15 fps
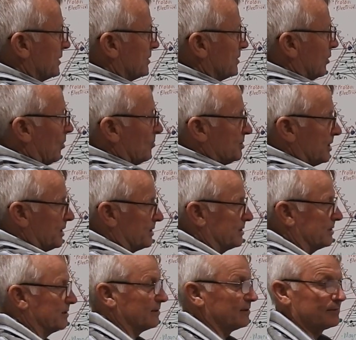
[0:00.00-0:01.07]
into
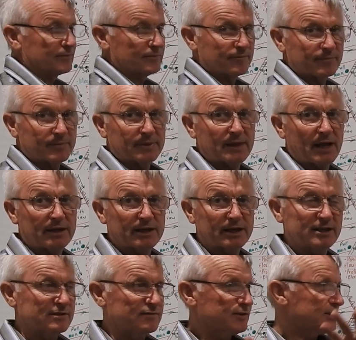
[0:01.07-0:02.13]
objects. Nothing
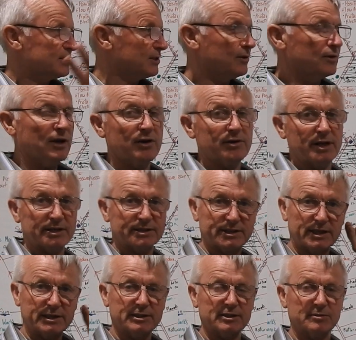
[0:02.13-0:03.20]
is physical, only our
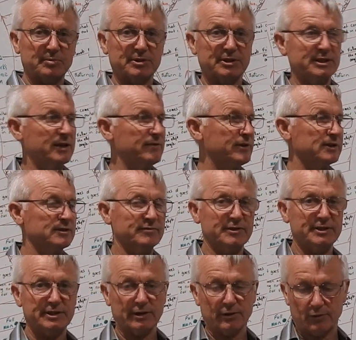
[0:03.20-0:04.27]
senses perceive it as
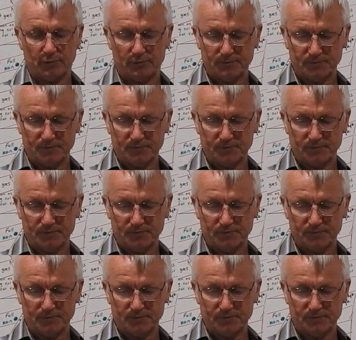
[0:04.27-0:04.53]
physical.